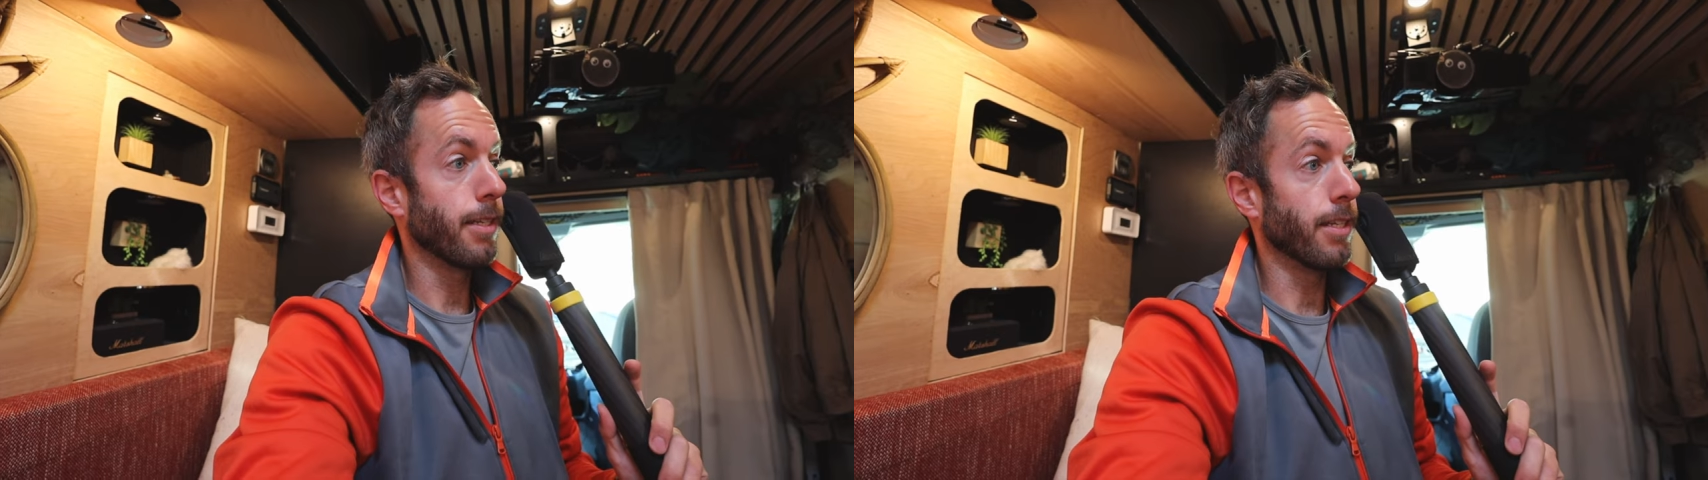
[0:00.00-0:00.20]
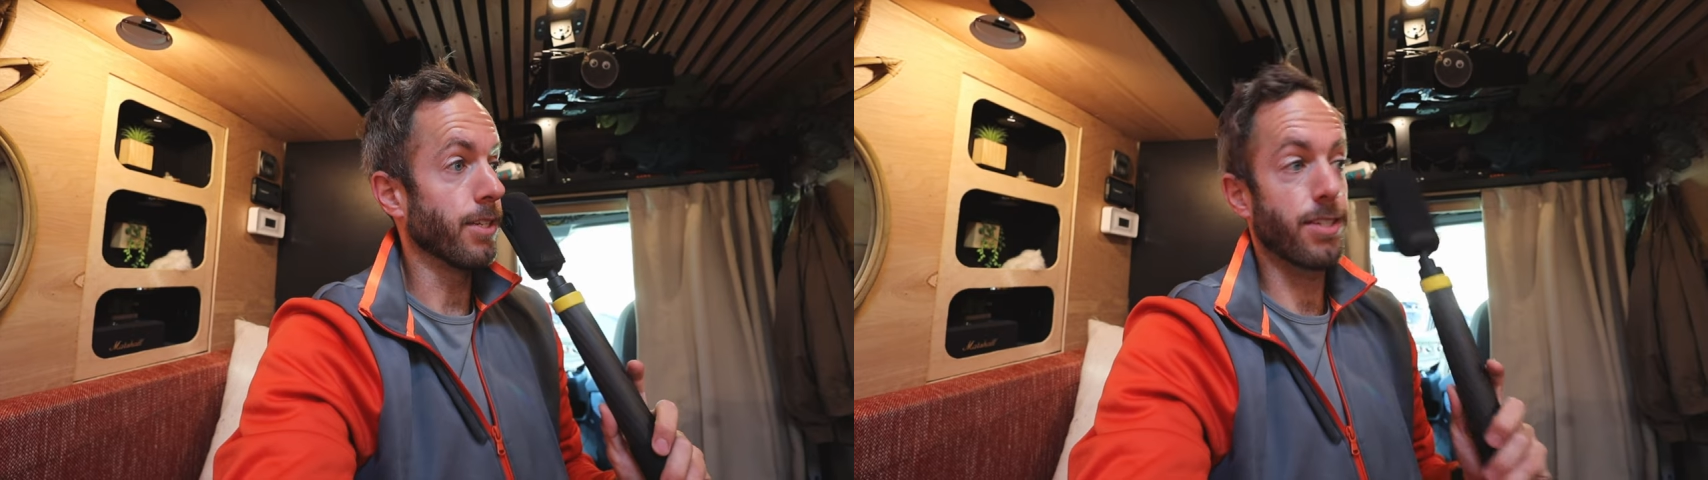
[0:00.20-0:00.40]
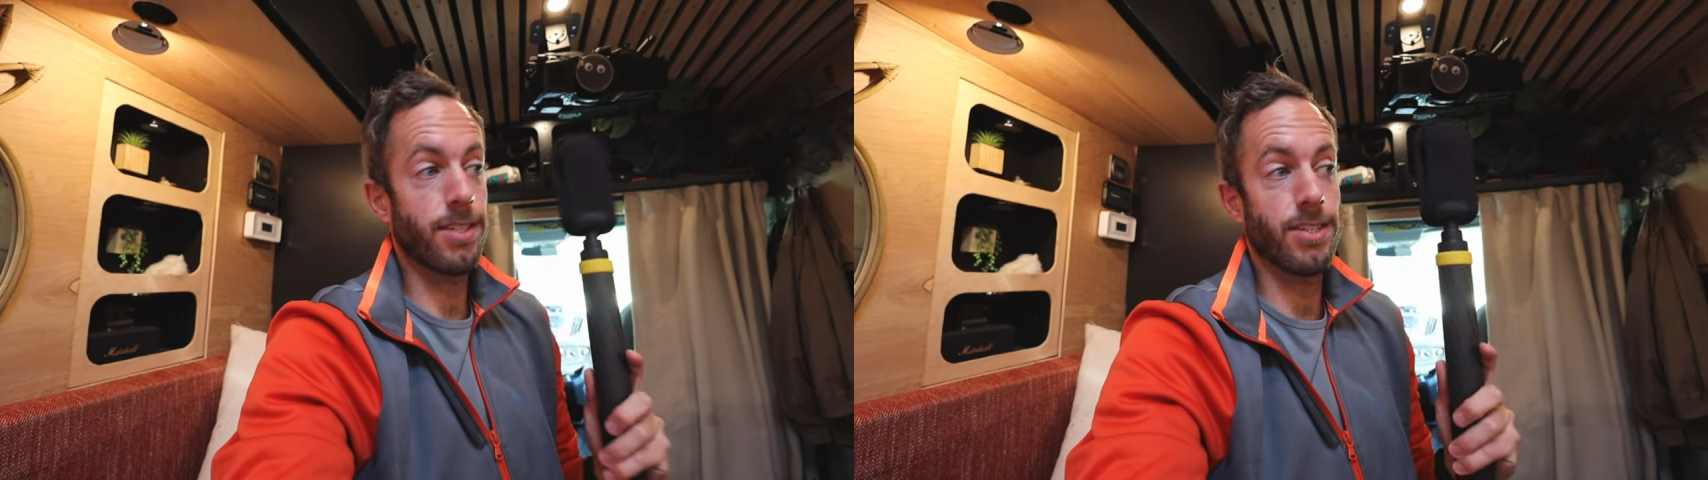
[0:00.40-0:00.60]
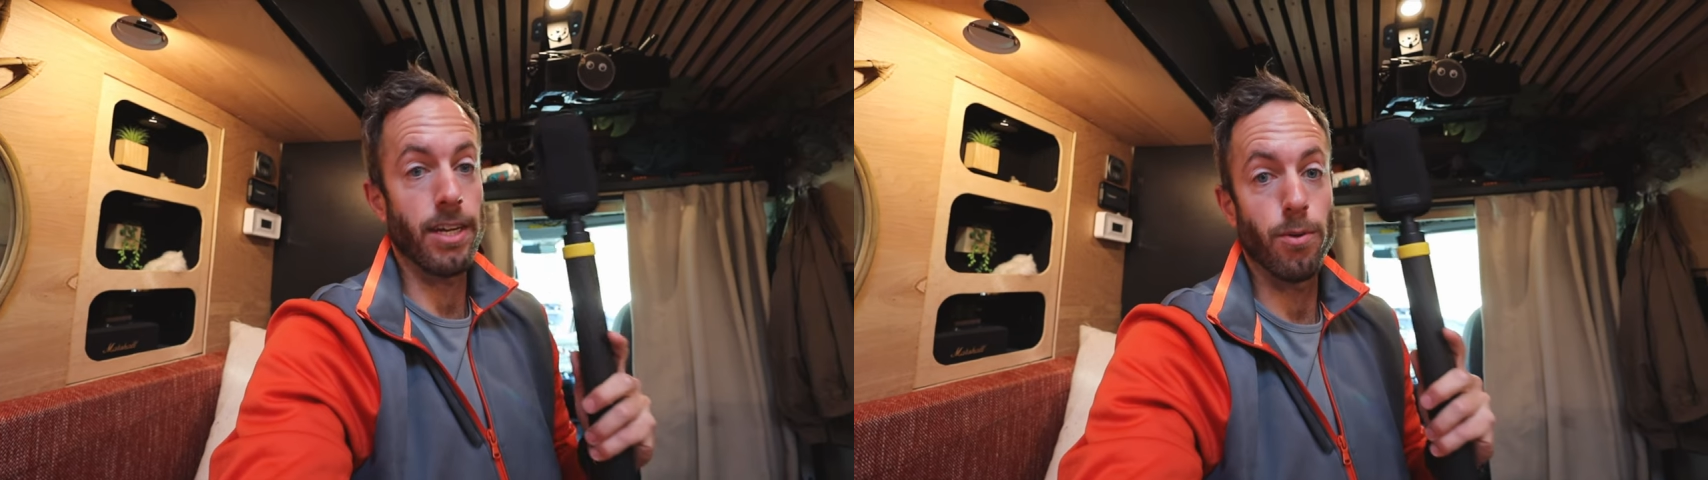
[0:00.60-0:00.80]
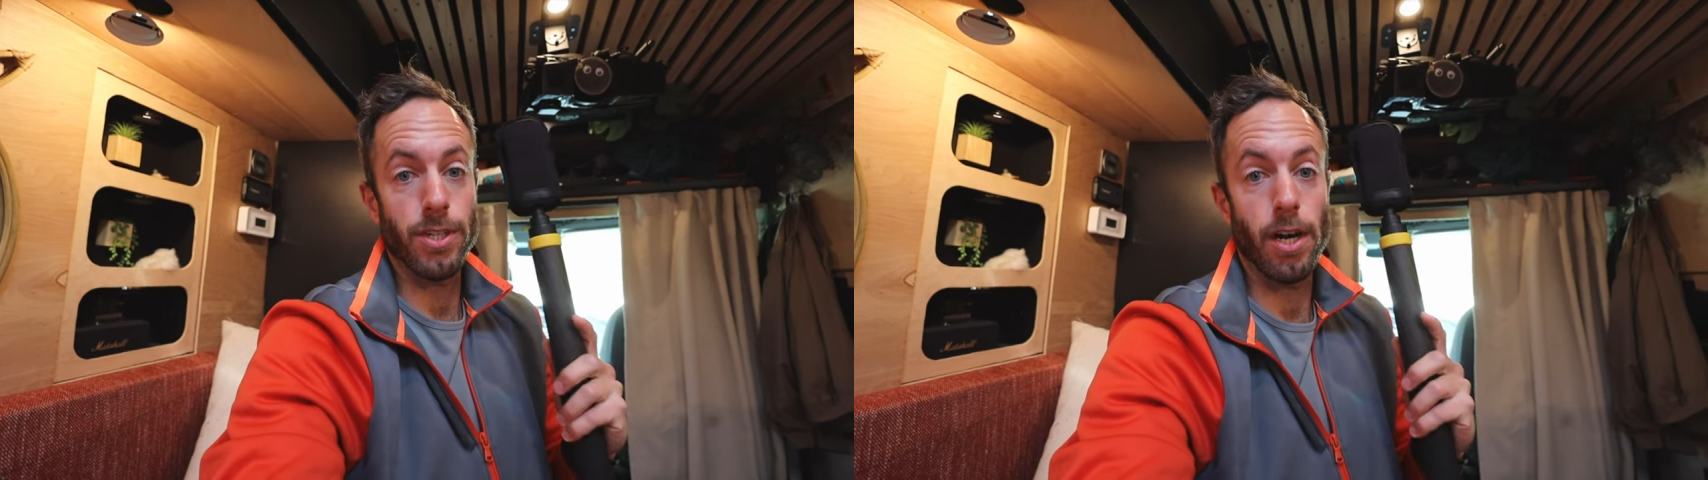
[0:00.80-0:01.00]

This stick was